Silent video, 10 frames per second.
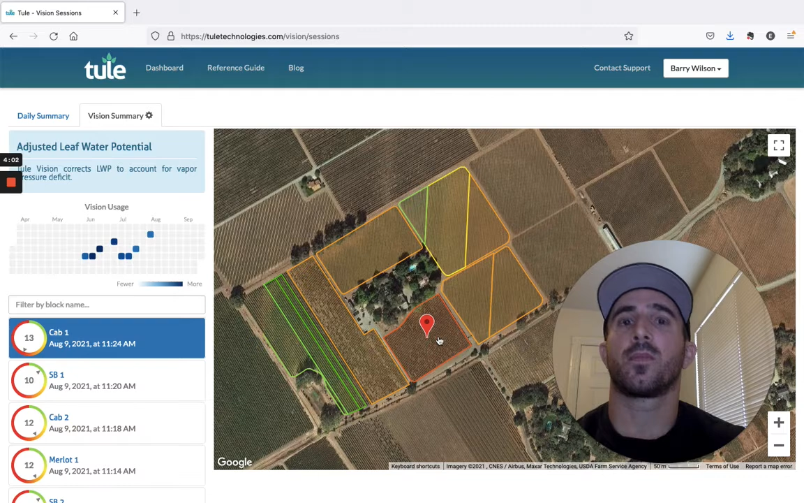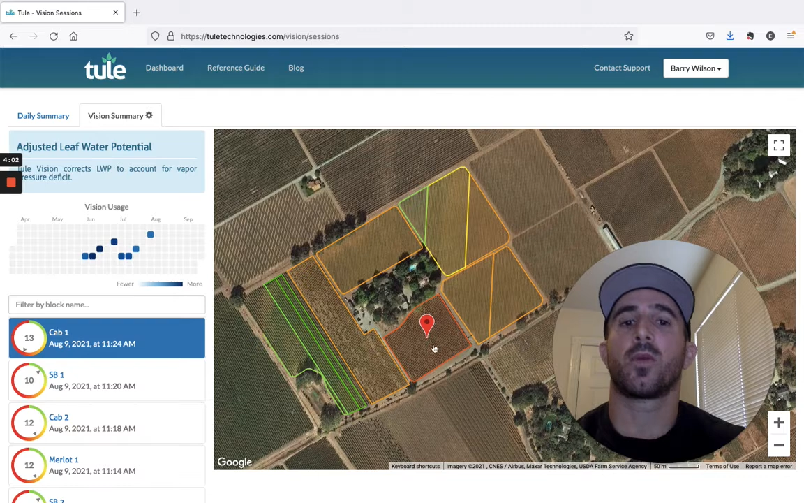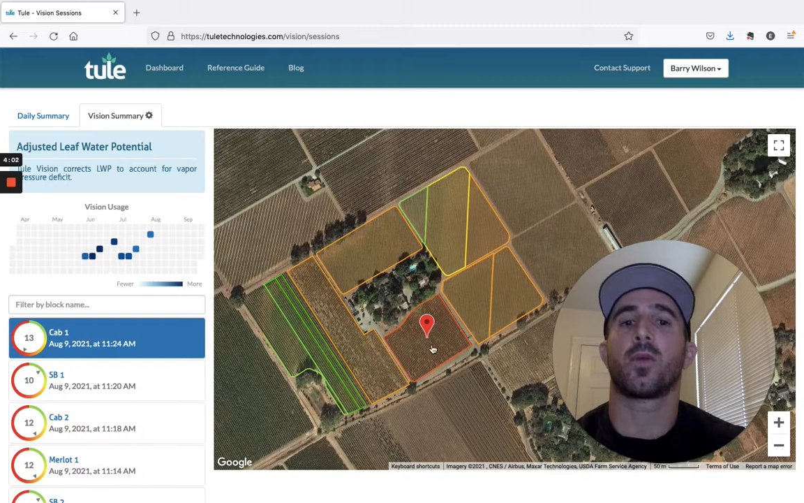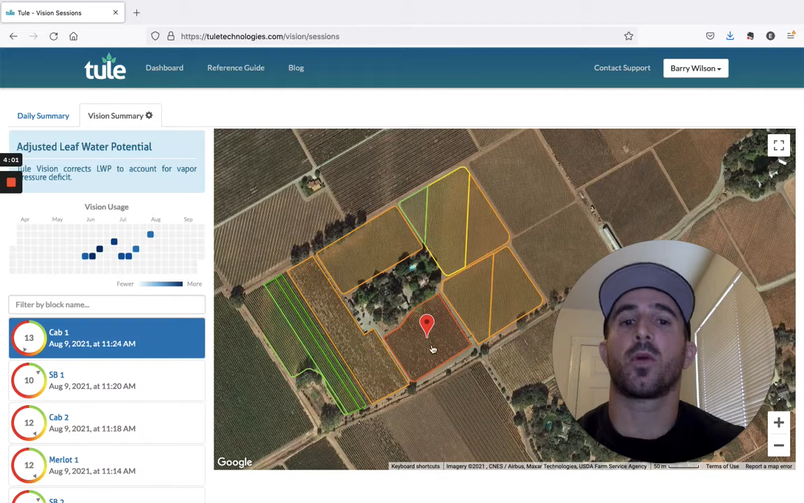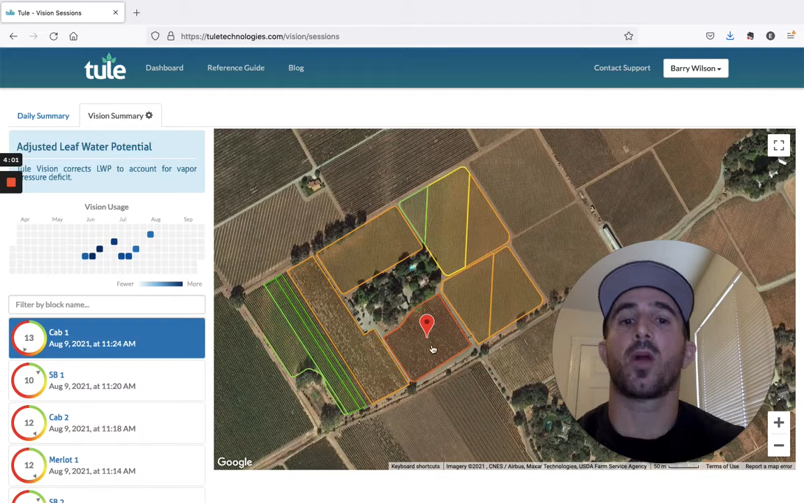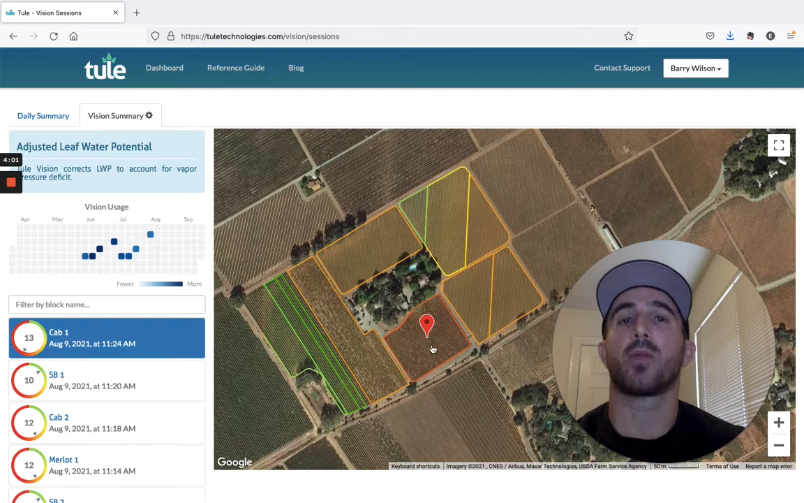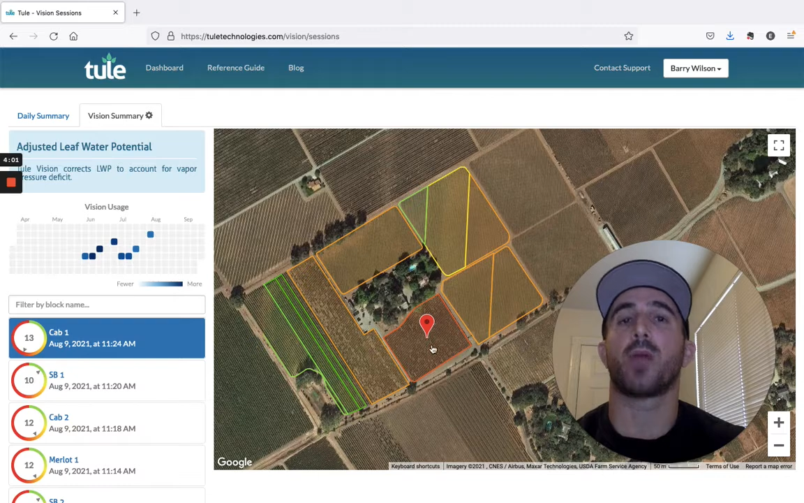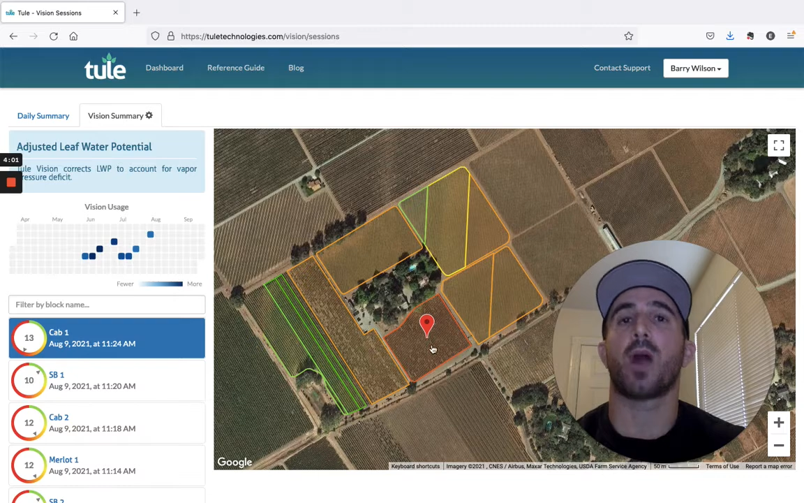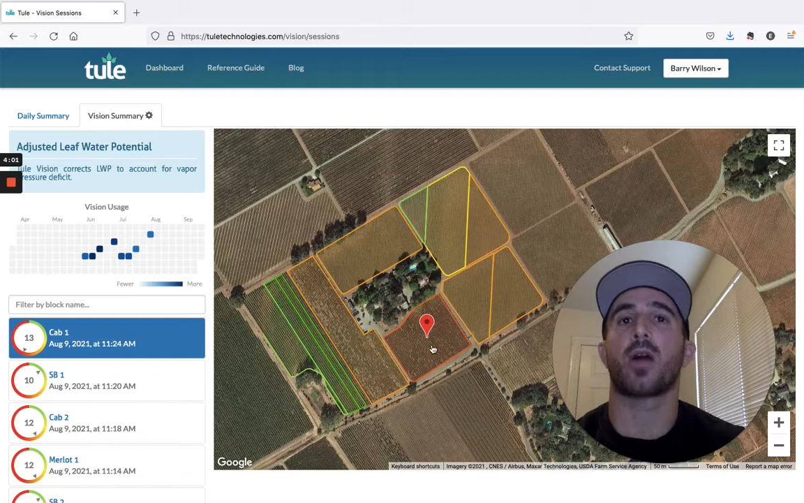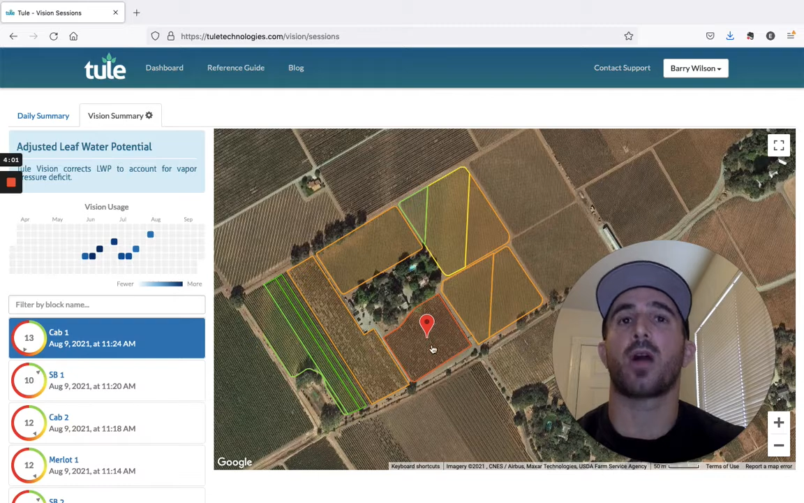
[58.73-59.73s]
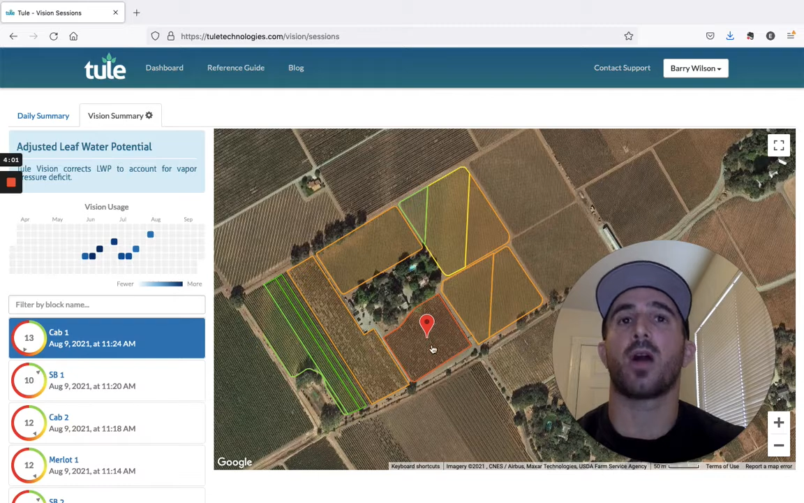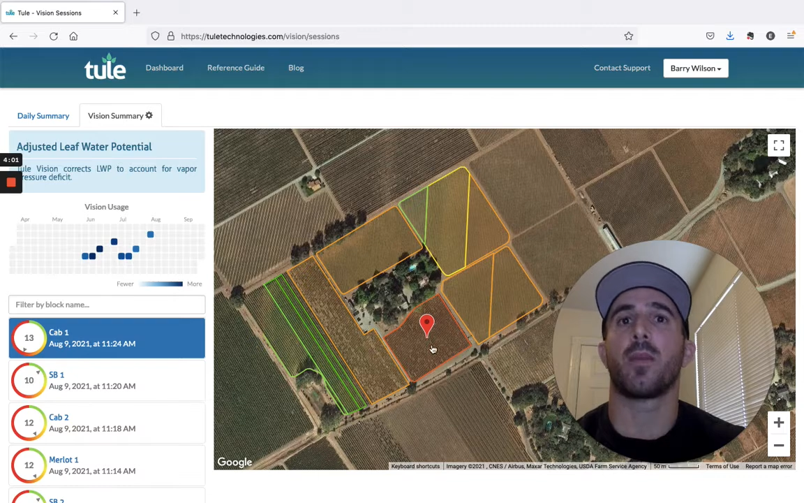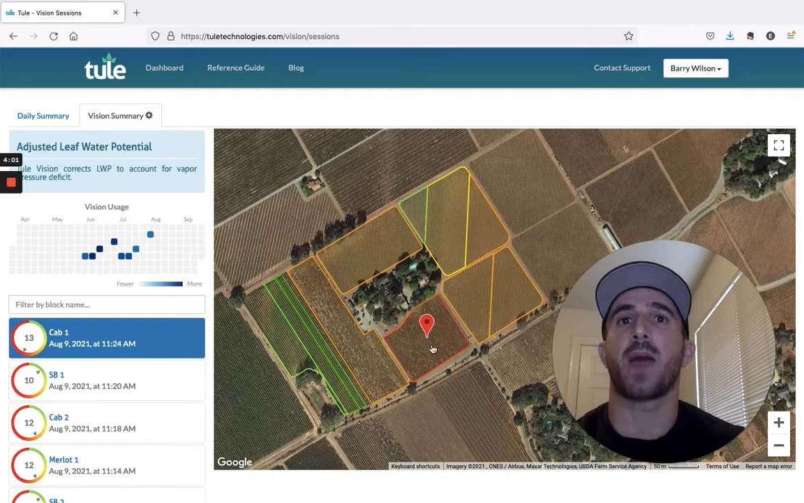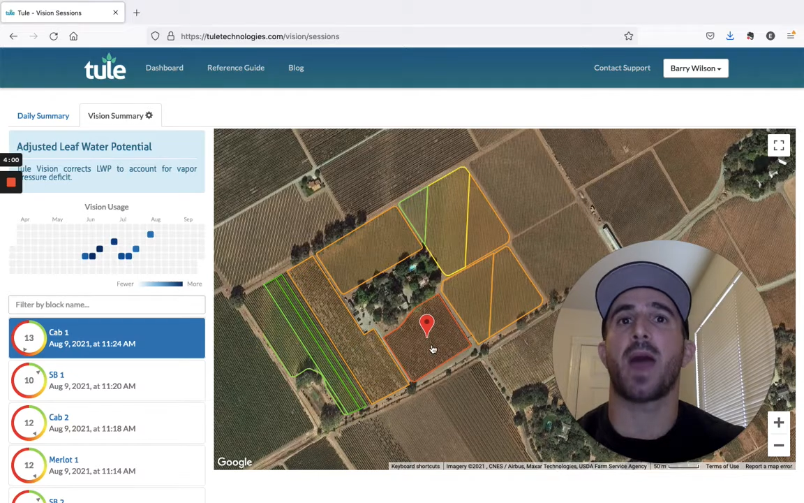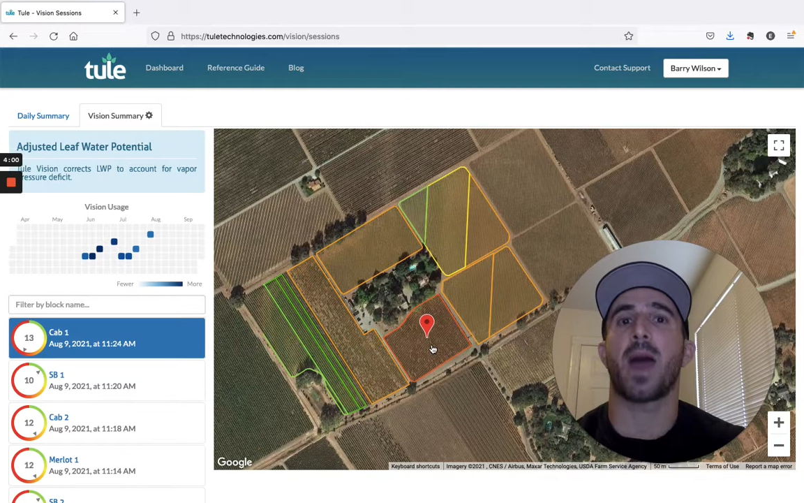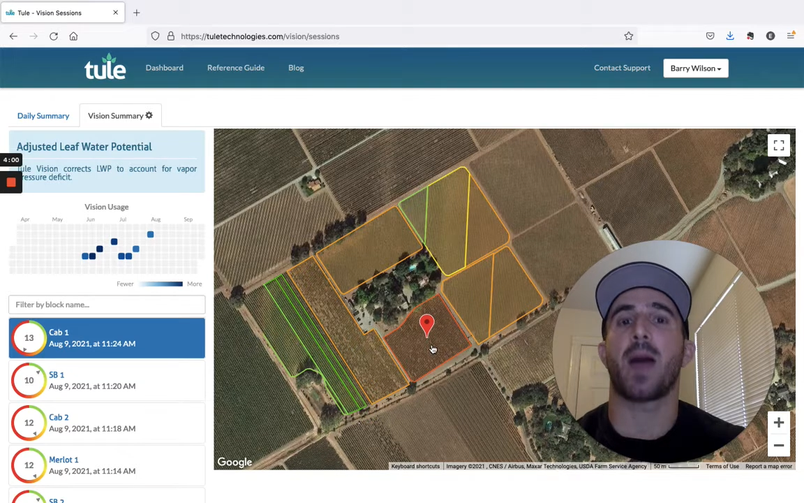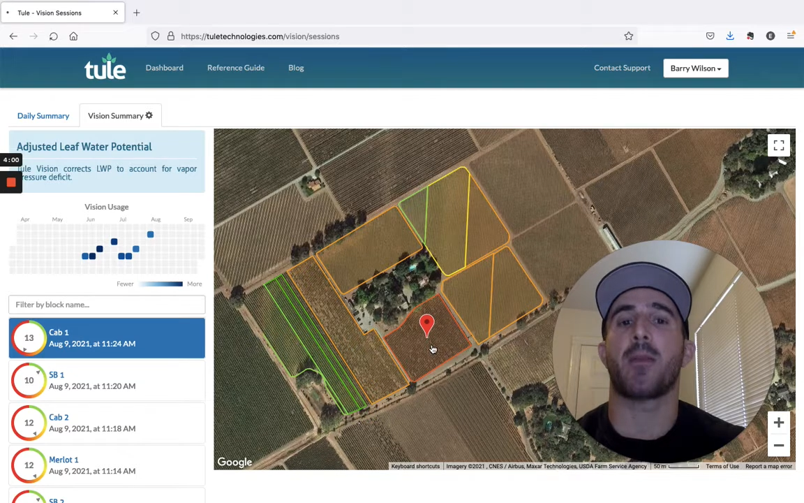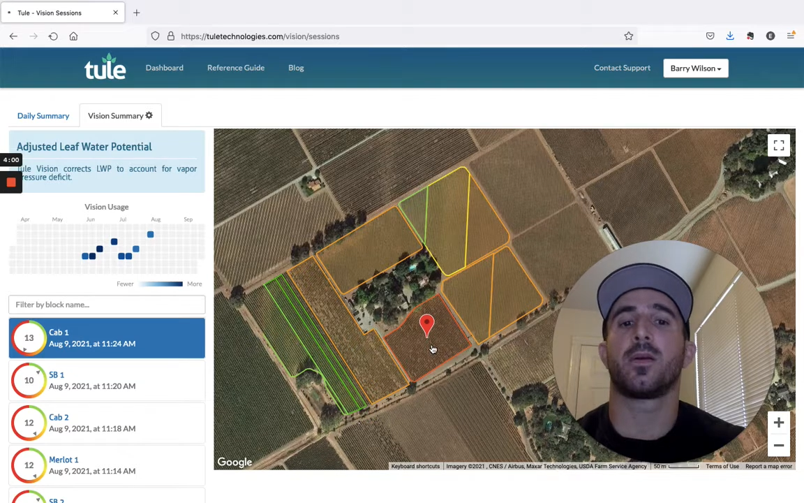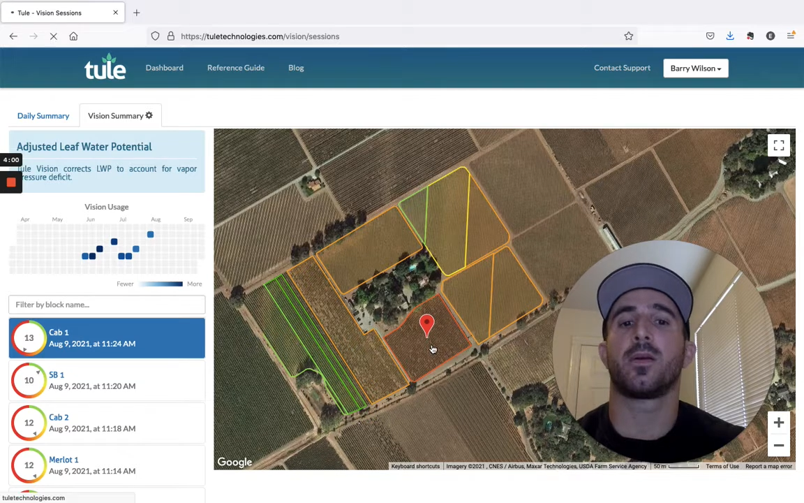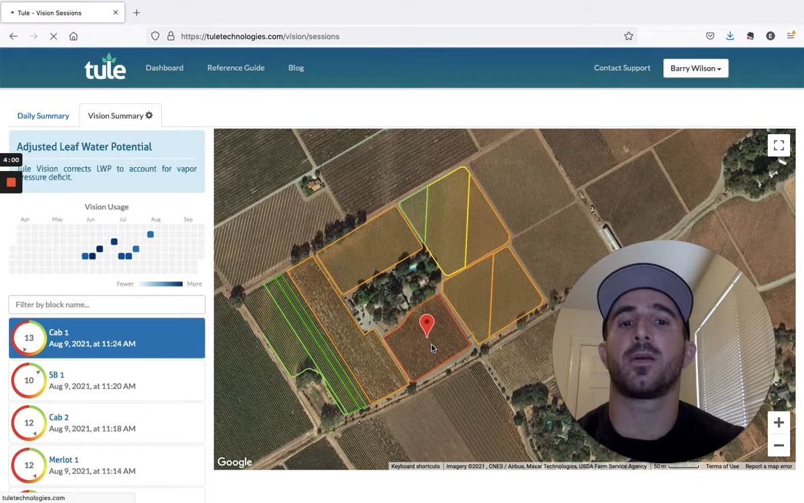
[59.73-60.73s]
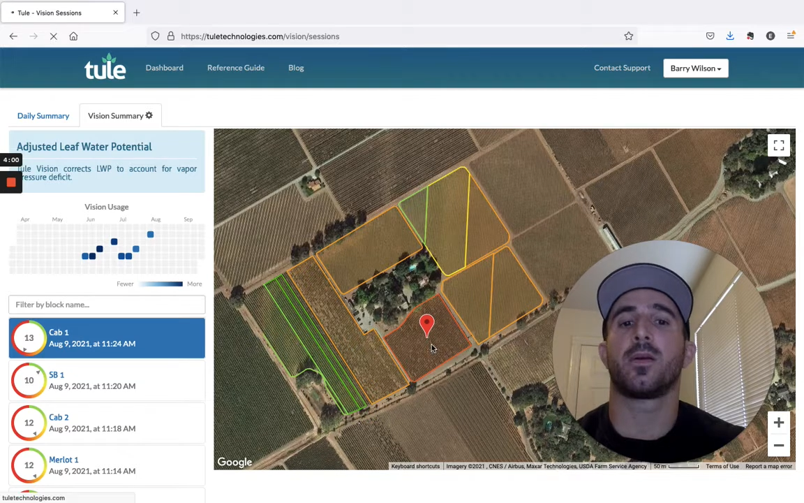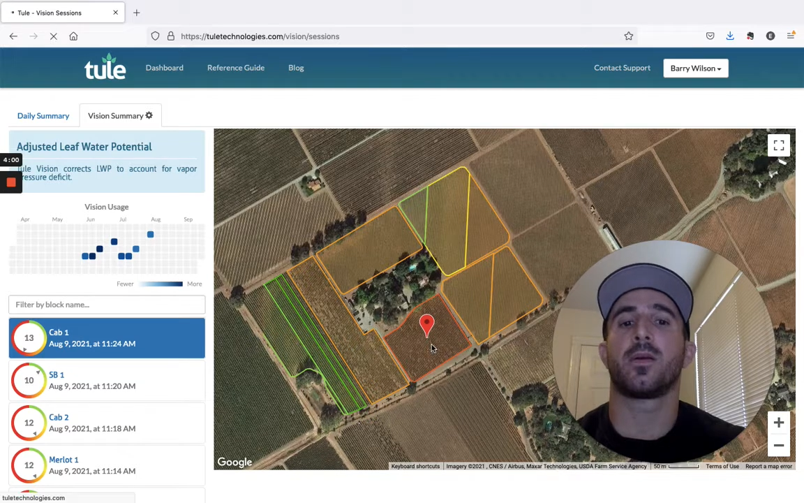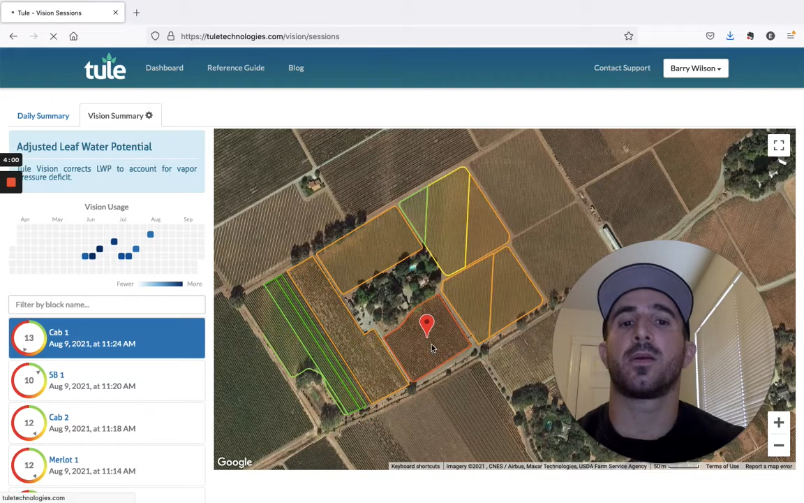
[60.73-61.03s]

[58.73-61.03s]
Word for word: or on the block on the map, it